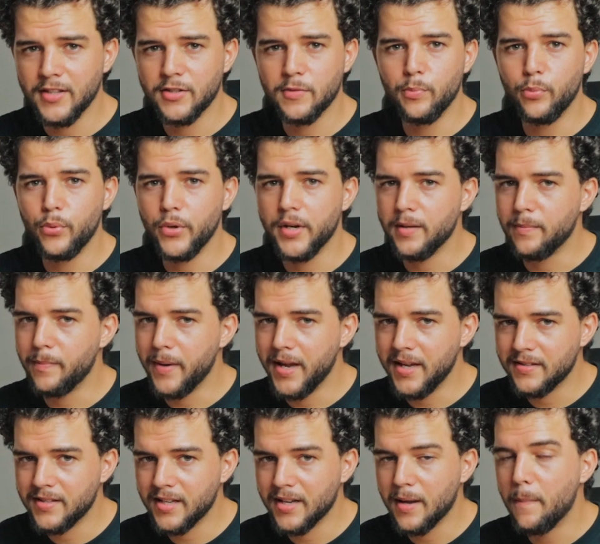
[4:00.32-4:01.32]
is pretty
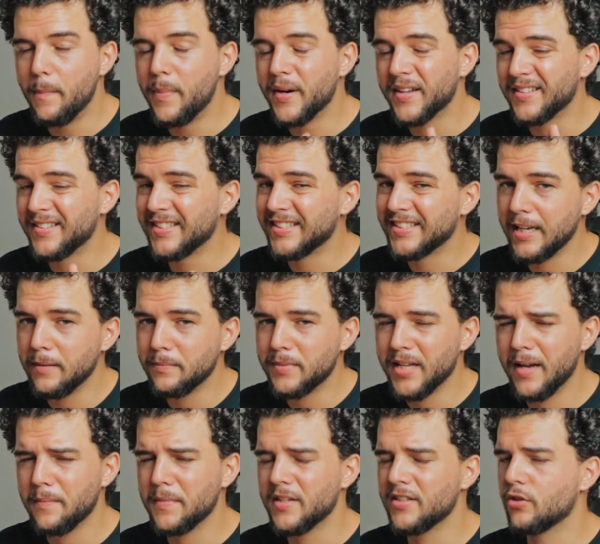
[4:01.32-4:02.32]
basic, but at the same
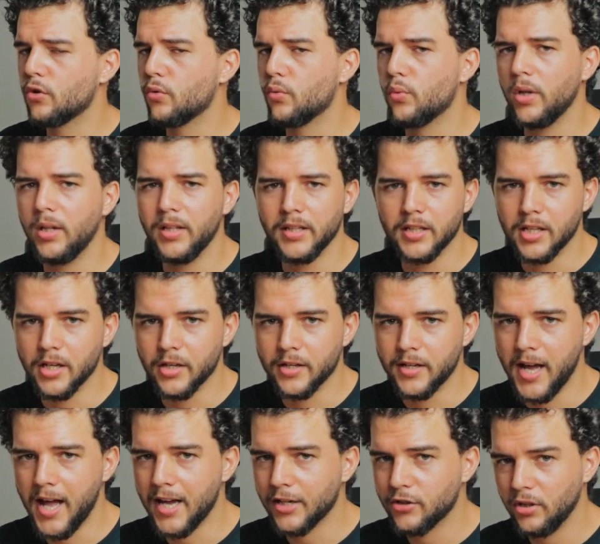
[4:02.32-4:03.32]
time it's really good.
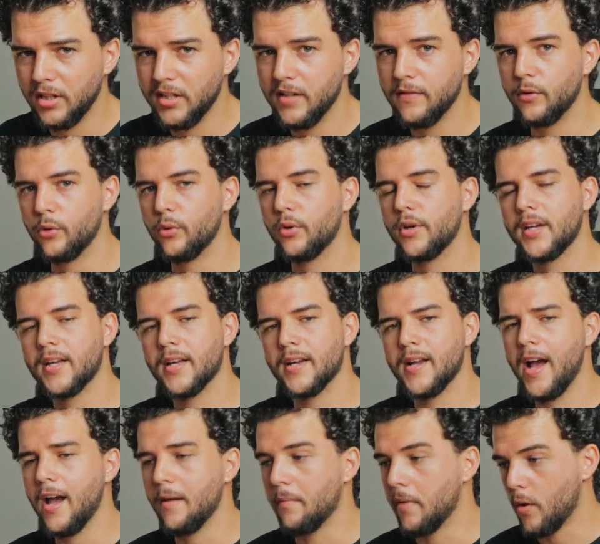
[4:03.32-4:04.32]
Actually, Veronica and
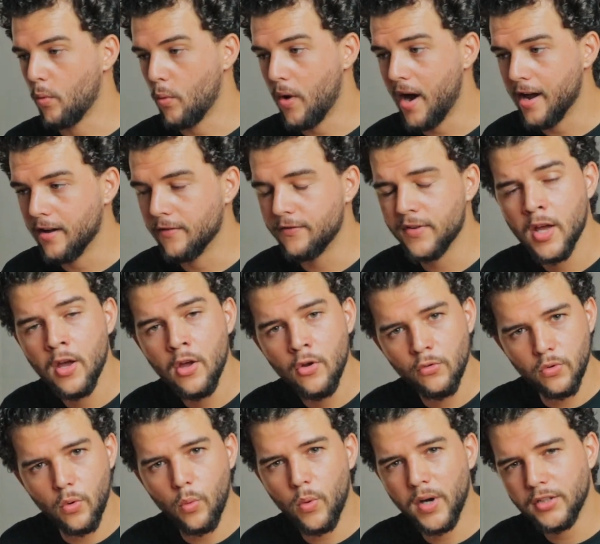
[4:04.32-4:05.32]
I, my wife,
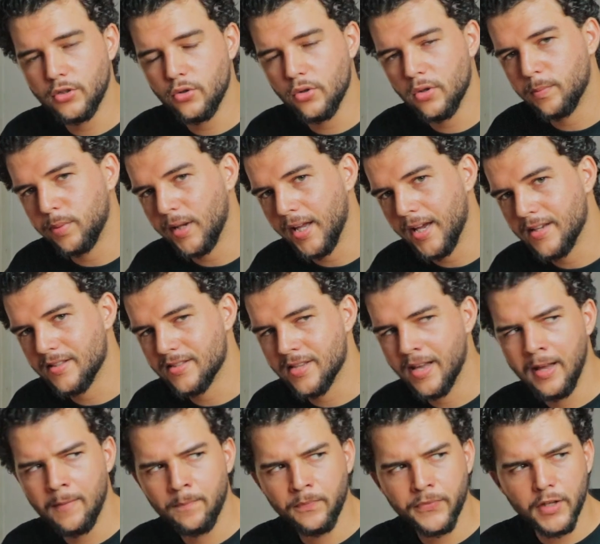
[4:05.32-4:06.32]
we went to a place
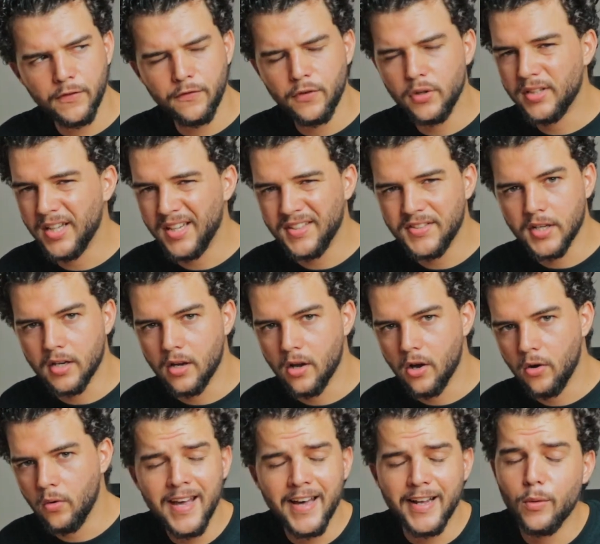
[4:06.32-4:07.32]
few days
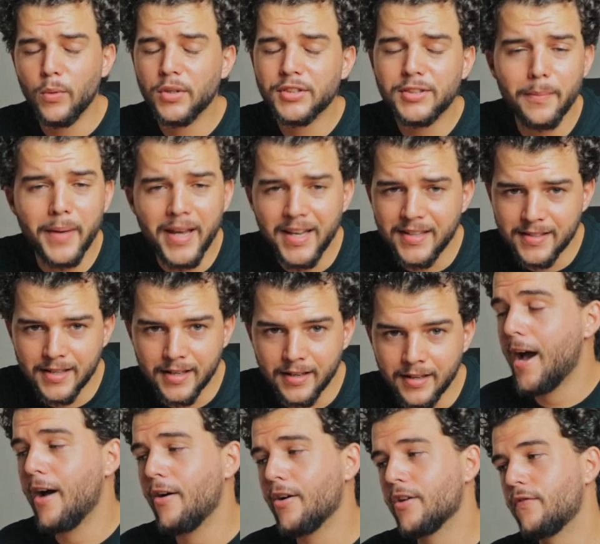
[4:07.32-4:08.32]
ago and it was amazing.
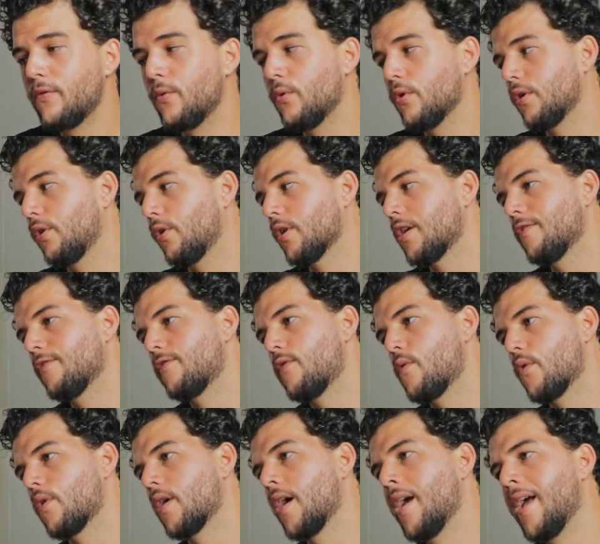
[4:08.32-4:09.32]
Now if we're looking
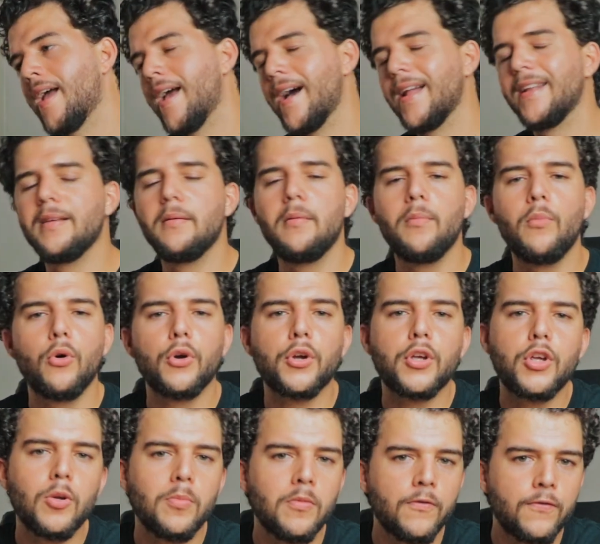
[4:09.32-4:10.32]
for a little more
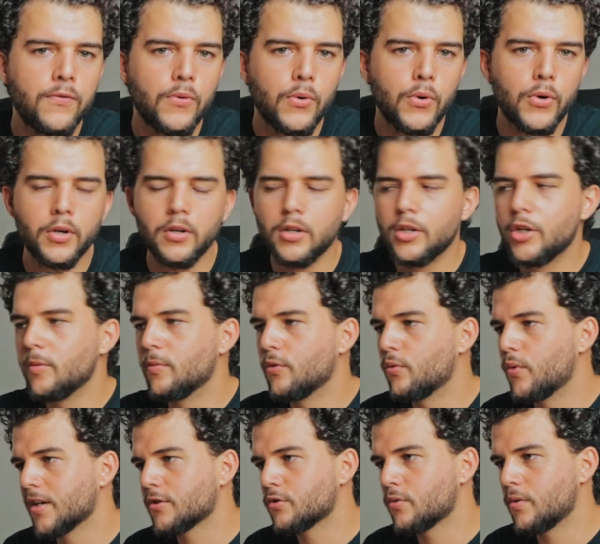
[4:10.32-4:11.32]
Cuban food, Cuban
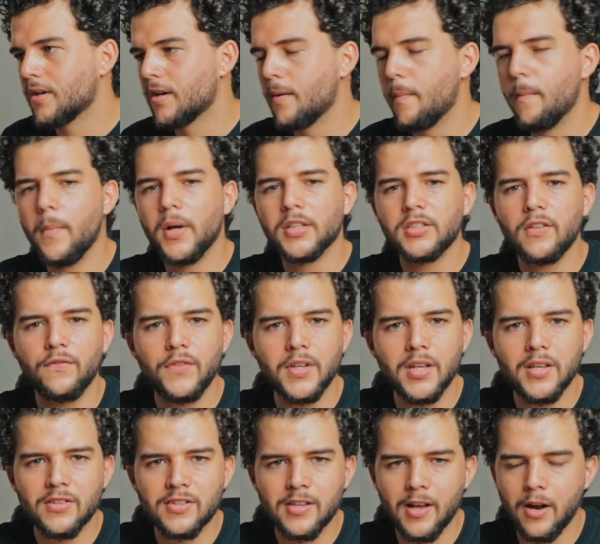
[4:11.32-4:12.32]
restaurant, most of
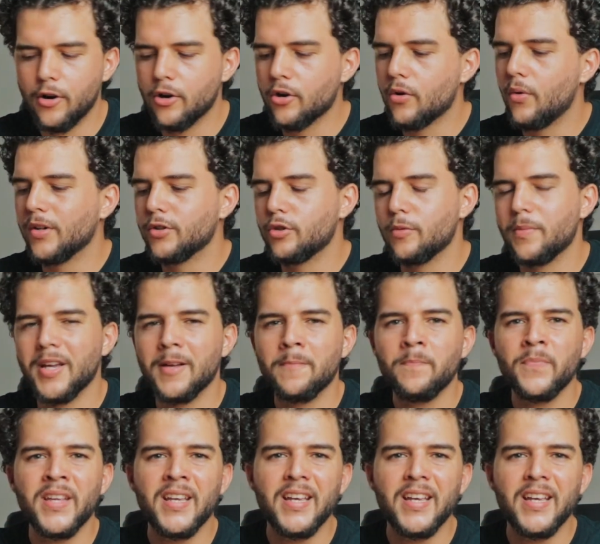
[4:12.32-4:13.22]
these are going to be